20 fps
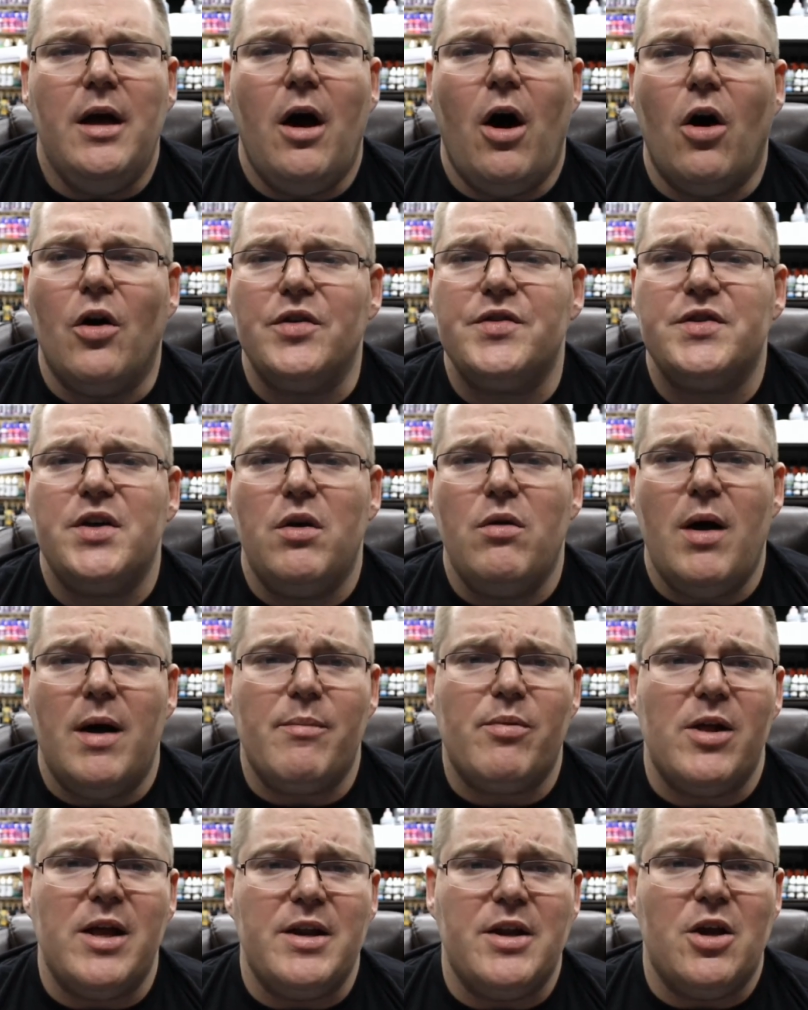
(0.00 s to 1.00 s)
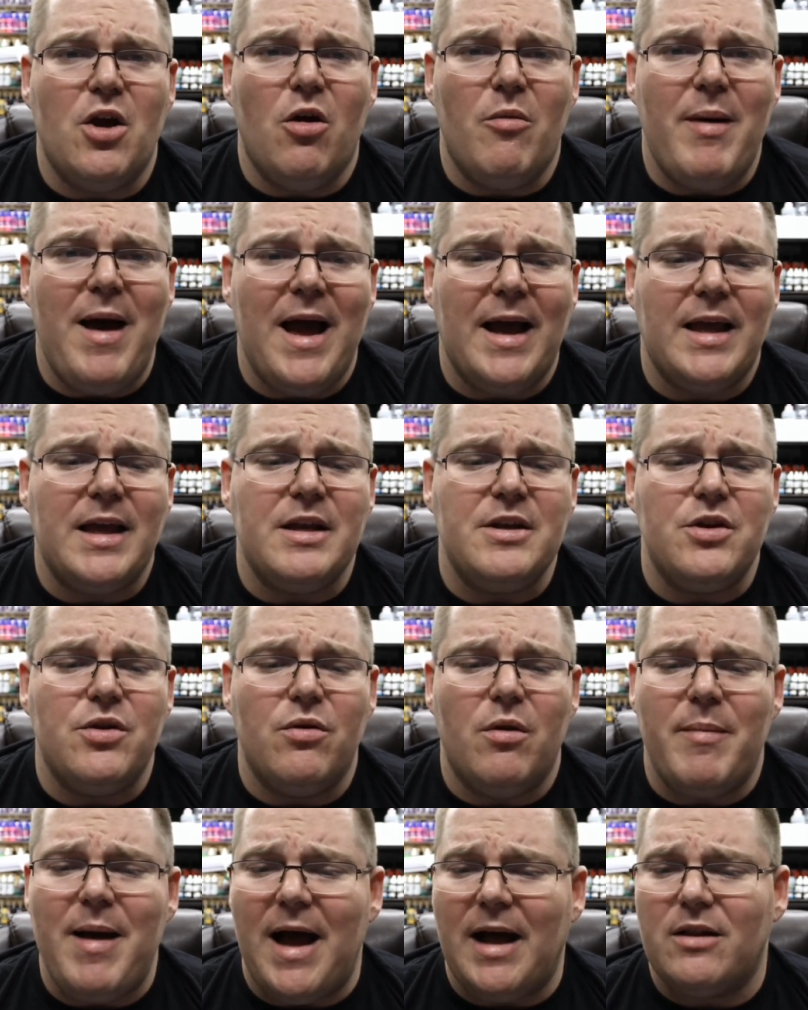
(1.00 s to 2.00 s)
Also, I plan to go back and
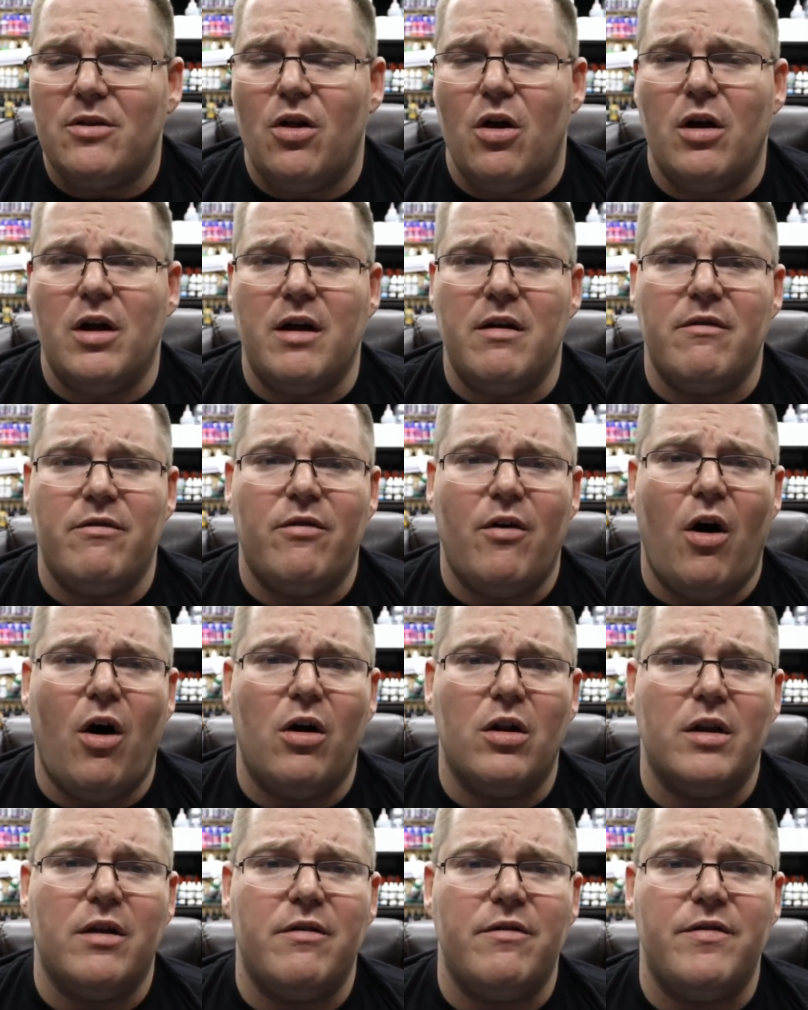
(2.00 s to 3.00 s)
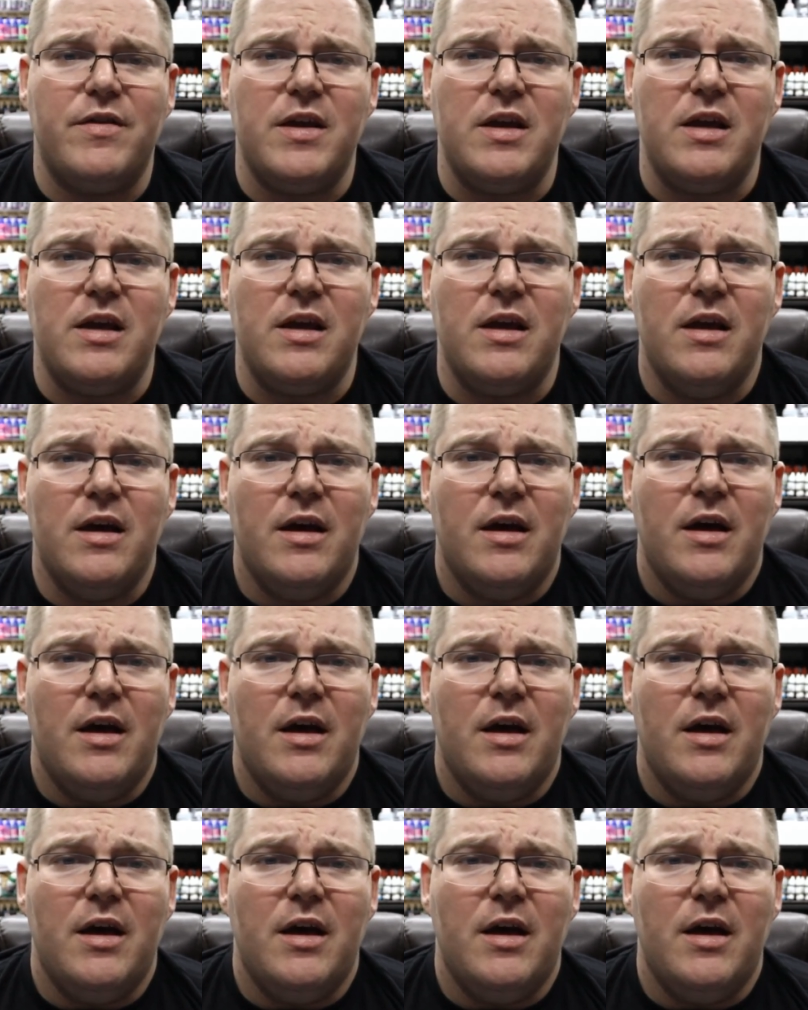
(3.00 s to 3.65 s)
do a backlog of all of the